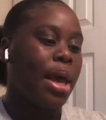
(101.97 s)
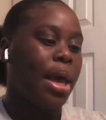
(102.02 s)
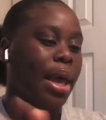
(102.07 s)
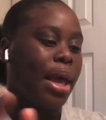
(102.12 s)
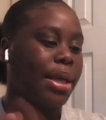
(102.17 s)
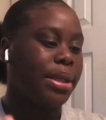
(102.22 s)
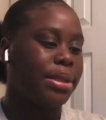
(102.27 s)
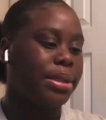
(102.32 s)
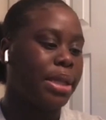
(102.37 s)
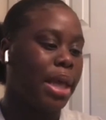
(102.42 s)

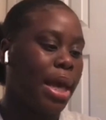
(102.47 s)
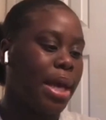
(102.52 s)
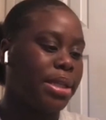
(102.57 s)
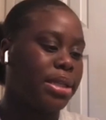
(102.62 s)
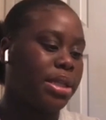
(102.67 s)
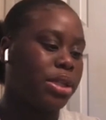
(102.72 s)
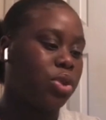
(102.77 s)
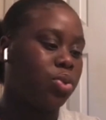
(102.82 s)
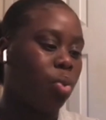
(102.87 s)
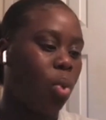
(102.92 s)
It says
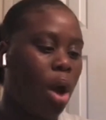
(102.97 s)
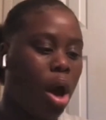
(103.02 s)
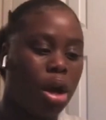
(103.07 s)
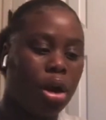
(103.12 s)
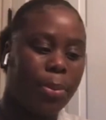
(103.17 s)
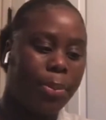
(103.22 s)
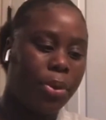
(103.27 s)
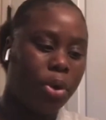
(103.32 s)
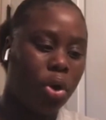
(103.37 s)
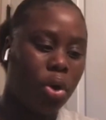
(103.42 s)
it's
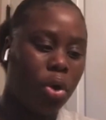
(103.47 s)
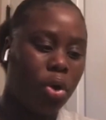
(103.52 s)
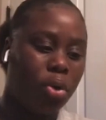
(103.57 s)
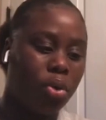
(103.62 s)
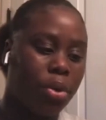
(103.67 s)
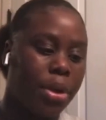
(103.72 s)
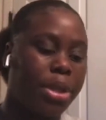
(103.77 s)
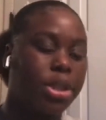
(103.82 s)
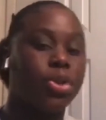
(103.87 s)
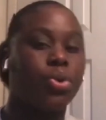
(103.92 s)

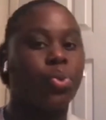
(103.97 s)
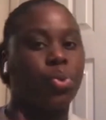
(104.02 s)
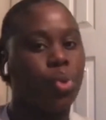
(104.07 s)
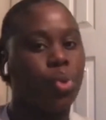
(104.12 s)
waterproof, it's